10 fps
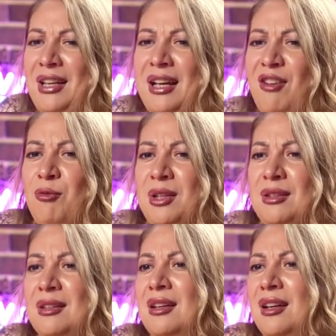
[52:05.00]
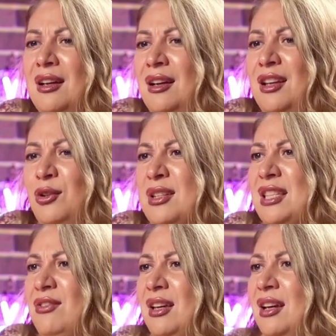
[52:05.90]
like I've been,
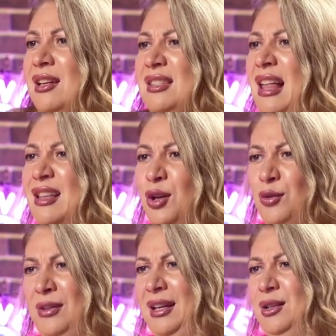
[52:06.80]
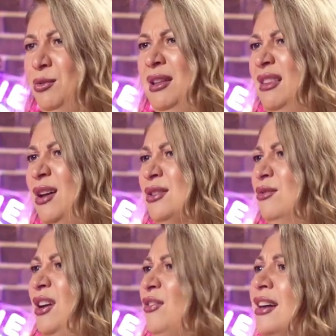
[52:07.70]
receiving a salary of like
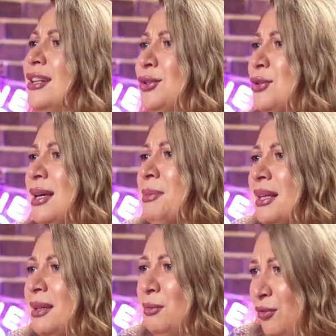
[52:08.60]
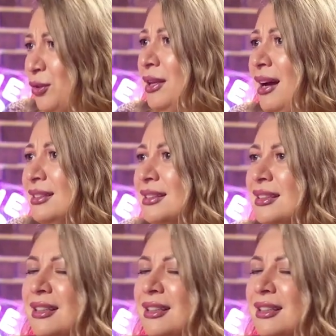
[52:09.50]
1,500 or something before that.